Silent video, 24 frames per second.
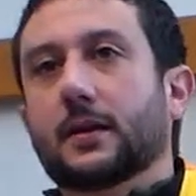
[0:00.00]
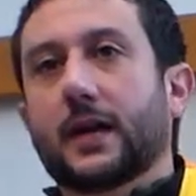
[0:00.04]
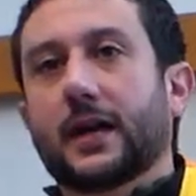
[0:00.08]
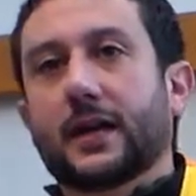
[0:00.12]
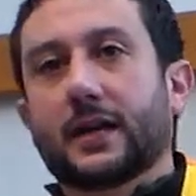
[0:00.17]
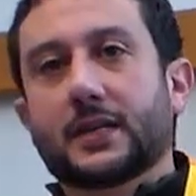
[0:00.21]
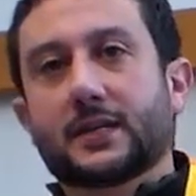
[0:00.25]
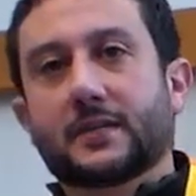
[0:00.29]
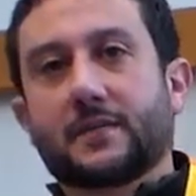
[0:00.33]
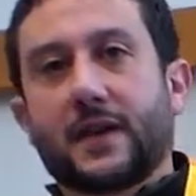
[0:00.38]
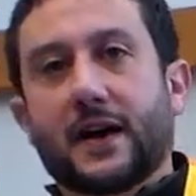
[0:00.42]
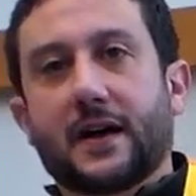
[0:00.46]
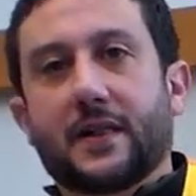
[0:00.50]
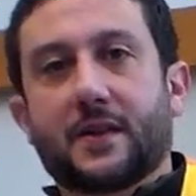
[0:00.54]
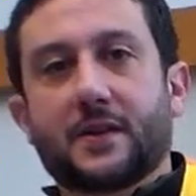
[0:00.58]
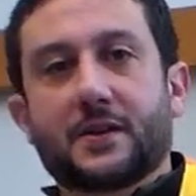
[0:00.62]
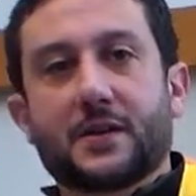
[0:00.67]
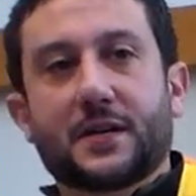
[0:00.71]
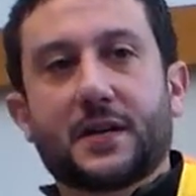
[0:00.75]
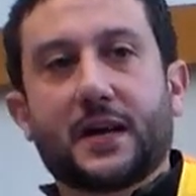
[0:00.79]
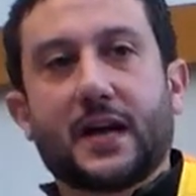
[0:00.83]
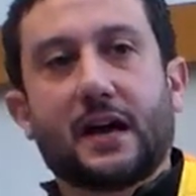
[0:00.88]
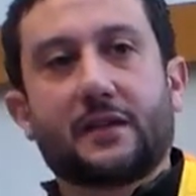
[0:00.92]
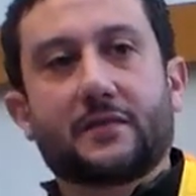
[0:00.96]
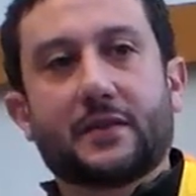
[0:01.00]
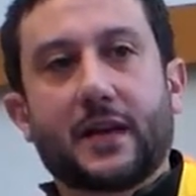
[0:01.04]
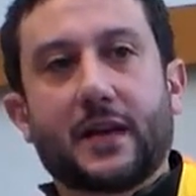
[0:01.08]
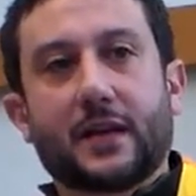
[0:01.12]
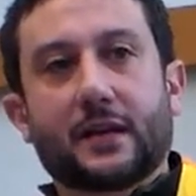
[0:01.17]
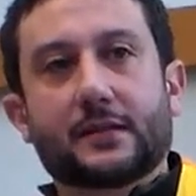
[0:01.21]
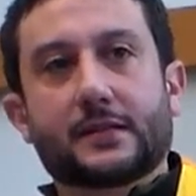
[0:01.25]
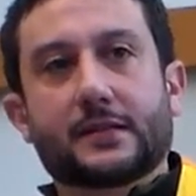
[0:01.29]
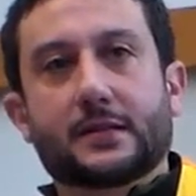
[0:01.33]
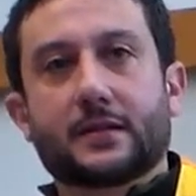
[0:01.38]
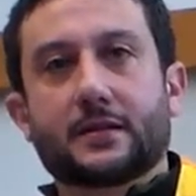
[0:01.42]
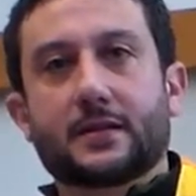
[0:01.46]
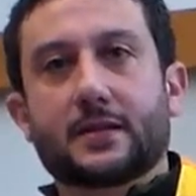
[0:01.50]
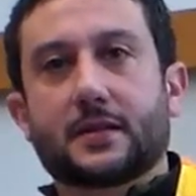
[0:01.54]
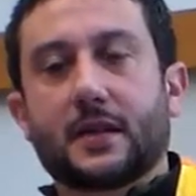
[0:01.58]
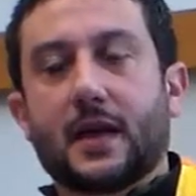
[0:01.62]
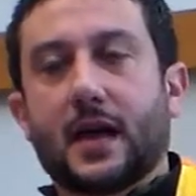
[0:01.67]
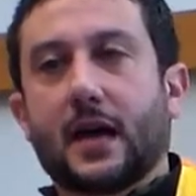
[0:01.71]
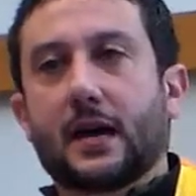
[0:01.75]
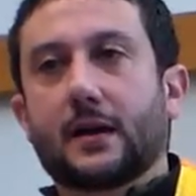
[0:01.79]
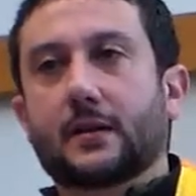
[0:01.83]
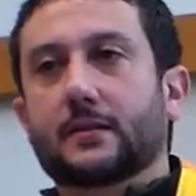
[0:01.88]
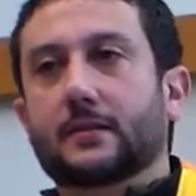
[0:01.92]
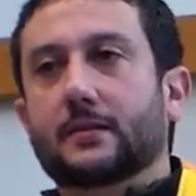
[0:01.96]
And his father didn't have an answer to
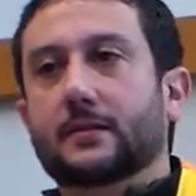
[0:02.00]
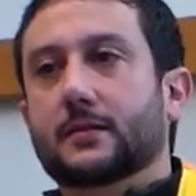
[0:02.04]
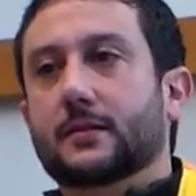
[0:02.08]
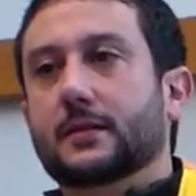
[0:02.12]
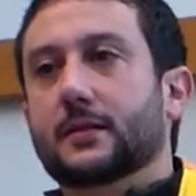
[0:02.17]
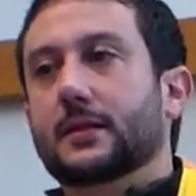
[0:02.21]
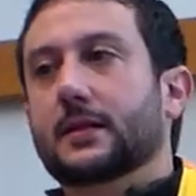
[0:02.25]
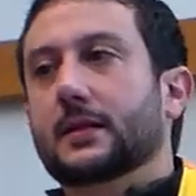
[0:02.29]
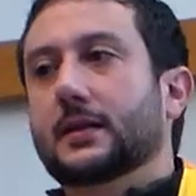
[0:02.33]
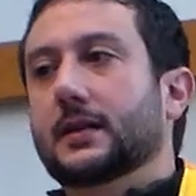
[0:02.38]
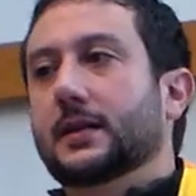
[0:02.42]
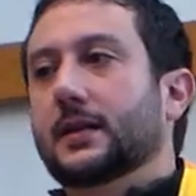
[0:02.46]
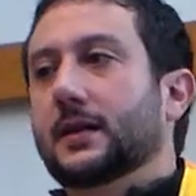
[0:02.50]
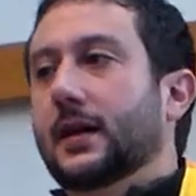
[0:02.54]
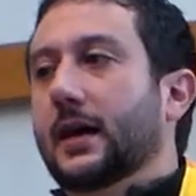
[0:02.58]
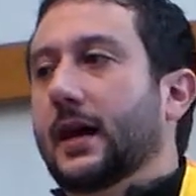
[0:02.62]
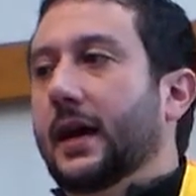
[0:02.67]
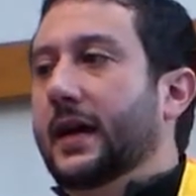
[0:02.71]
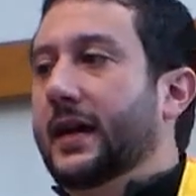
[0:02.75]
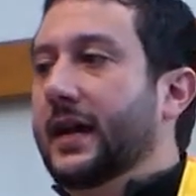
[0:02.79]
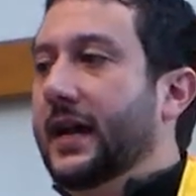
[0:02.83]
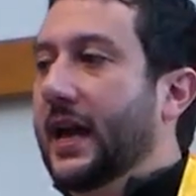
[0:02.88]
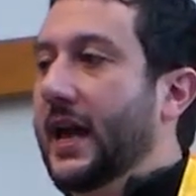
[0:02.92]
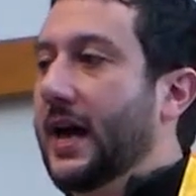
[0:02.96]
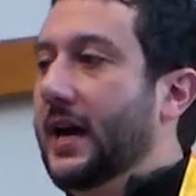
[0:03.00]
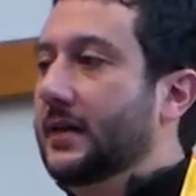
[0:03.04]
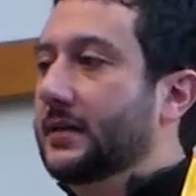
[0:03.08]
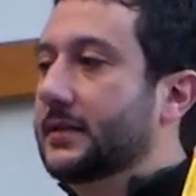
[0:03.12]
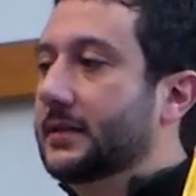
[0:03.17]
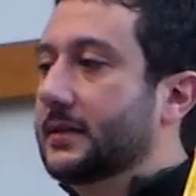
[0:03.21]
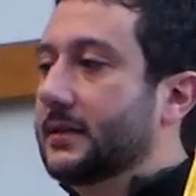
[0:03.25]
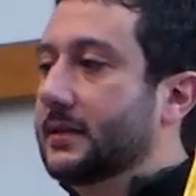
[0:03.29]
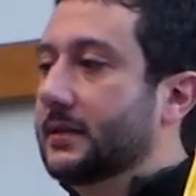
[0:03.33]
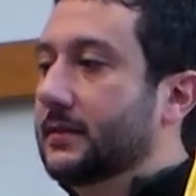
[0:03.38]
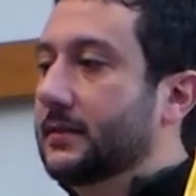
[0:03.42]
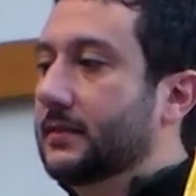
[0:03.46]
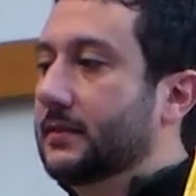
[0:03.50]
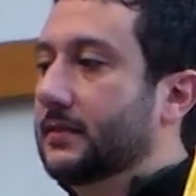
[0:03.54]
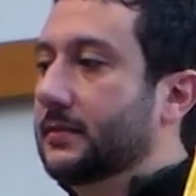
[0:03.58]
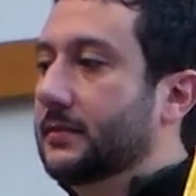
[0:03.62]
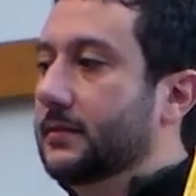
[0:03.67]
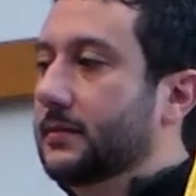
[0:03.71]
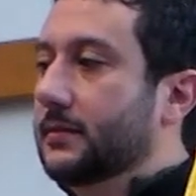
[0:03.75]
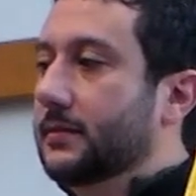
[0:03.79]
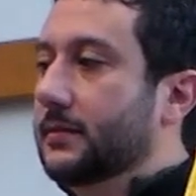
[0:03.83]
that. And he asked,